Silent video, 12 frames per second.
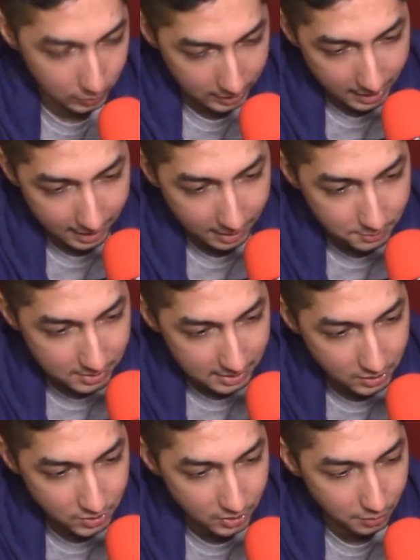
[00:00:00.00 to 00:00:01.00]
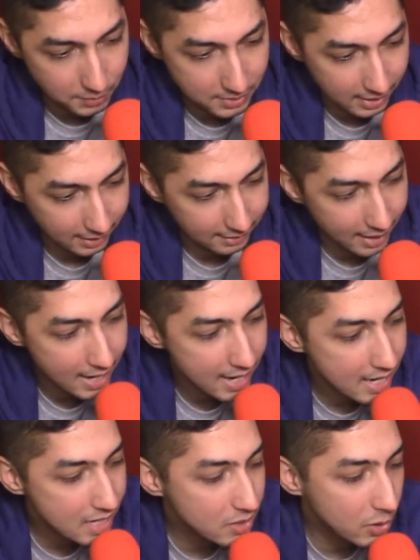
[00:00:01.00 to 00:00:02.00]
Yeah, that was the issue. It was like they
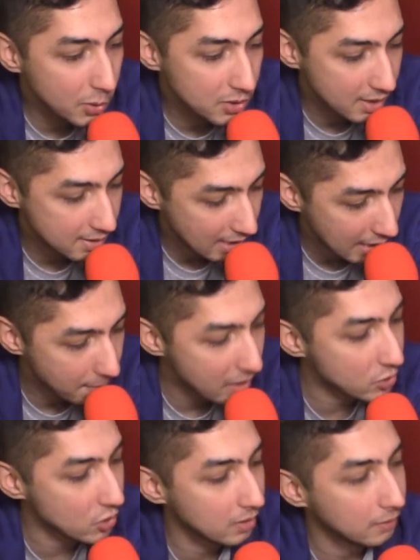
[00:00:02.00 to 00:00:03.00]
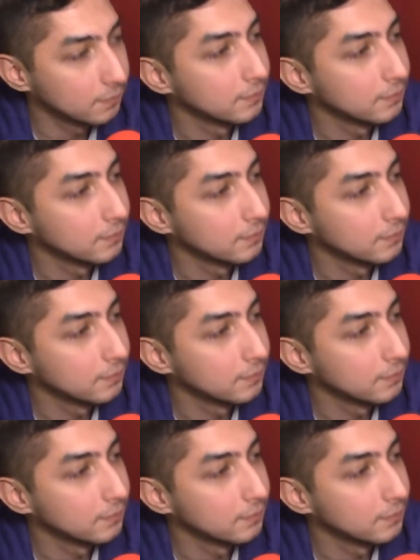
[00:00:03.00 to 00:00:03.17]
used the same engine.